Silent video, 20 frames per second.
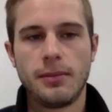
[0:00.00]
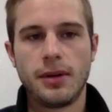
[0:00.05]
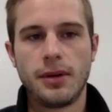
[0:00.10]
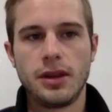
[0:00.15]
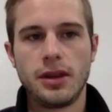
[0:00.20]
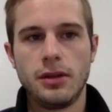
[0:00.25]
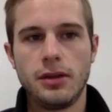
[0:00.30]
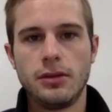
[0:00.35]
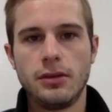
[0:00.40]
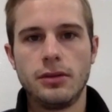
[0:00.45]

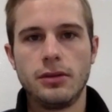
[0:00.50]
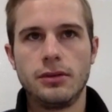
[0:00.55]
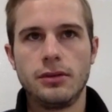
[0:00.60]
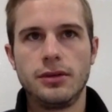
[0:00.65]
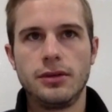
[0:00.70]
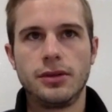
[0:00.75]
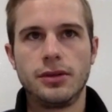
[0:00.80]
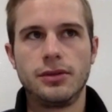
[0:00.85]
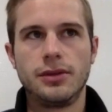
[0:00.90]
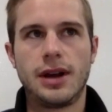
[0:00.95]
but
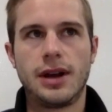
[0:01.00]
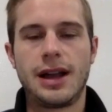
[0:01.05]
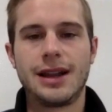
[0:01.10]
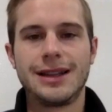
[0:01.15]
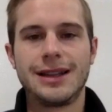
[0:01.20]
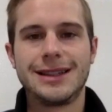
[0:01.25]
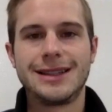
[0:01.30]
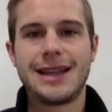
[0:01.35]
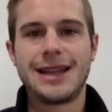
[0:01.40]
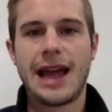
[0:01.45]
you do
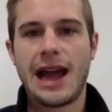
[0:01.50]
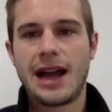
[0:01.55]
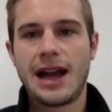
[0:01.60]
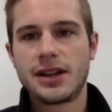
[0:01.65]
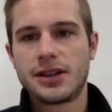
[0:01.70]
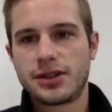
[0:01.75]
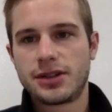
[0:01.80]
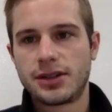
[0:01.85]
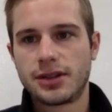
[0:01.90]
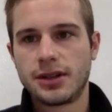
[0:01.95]
not
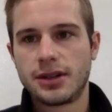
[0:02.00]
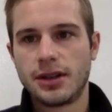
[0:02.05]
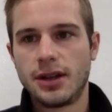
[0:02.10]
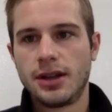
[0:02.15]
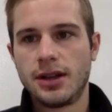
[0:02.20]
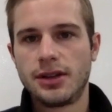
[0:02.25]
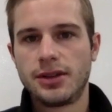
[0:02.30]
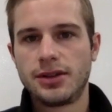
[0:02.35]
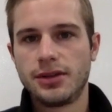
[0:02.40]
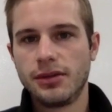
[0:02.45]
attach
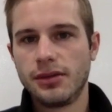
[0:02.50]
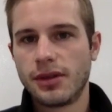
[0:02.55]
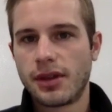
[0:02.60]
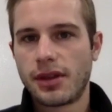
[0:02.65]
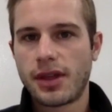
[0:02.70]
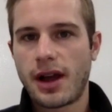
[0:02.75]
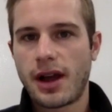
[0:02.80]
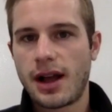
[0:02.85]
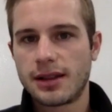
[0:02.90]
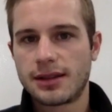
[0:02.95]
to
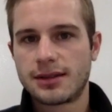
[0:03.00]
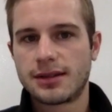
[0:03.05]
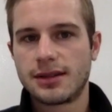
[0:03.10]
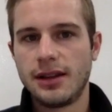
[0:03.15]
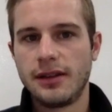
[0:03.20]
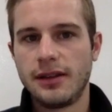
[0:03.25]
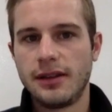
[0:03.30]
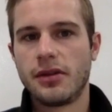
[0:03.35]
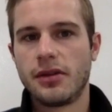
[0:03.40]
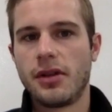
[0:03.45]
the
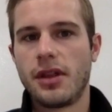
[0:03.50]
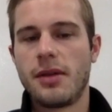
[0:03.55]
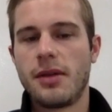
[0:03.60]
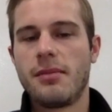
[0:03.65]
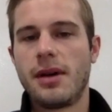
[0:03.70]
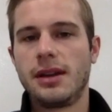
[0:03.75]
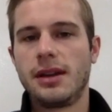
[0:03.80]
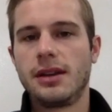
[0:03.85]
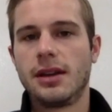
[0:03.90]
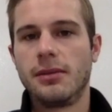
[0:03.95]
thoughts, even though they
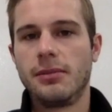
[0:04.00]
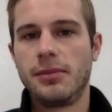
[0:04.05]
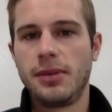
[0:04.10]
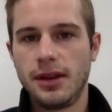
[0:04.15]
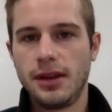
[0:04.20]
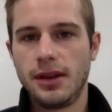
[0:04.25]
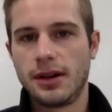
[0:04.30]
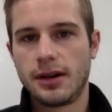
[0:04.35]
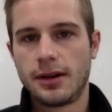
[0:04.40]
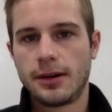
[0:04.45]
might
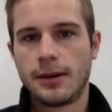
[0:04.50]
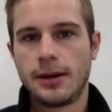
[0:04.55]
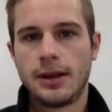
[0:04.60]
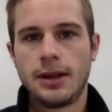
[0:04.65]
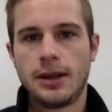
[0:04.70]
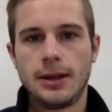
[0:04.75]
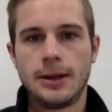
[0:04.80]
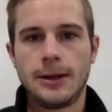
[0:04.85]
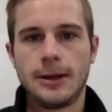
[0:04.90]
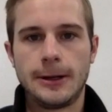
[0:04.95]
appear.
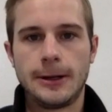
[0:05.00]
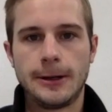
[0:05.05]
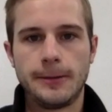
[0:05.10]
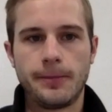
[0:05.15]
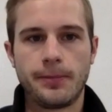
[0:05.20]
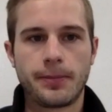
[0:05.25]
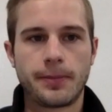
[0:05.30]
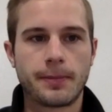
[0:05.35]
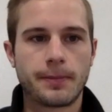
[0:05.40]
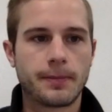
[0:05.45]

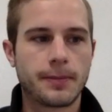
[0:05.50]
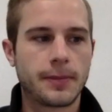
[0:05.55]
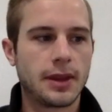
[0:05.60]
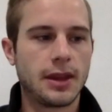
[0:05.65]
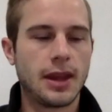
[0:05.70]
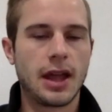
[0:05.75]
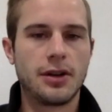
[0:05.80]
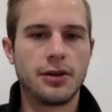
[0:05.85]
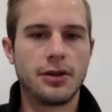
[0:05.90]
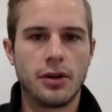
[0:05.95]
Um,
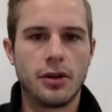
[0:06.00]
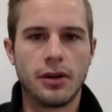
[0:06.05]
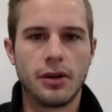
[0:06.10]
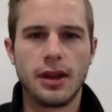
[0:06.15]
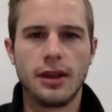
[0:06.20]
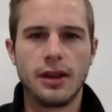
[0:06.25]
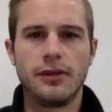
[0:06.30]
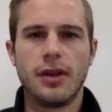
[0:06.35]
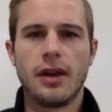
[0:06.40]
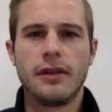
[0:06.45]
I don't
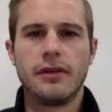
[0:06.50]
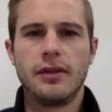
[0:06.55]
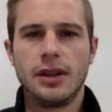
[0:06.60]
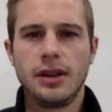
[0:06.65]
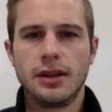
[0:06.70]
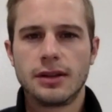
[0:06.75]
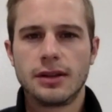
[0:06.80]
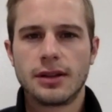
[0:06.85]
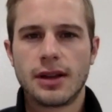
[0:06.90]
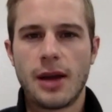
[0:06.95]
know if you have
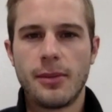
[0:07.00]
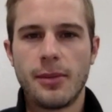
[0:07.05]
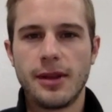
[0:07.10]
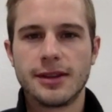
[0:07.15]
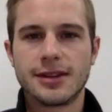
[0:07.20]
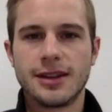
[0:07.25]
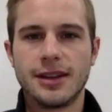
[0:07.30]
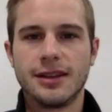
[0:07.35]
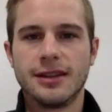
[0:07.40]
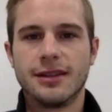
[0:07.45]
any
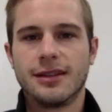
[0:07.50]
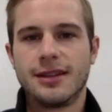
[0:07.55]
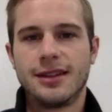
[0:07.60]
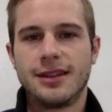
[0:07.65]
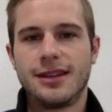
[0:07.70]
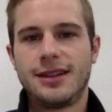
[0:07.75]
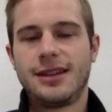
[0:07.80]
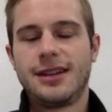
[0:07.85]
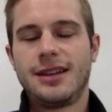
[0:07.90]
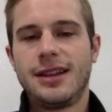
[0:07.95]
comments on
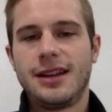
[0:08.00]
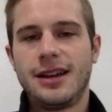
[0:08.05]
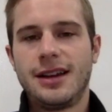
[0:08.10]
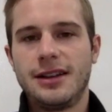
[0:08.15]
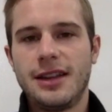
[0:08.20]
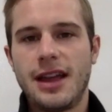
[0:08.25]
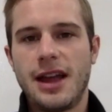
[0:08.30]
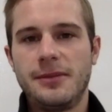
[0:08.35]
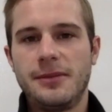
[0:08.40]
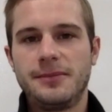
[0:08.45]

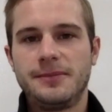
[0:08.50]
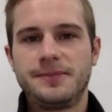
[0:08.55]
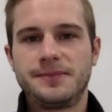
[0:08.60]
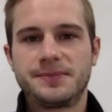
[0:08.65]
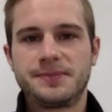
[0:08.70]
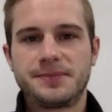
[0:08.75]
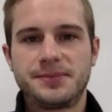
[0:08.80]
that.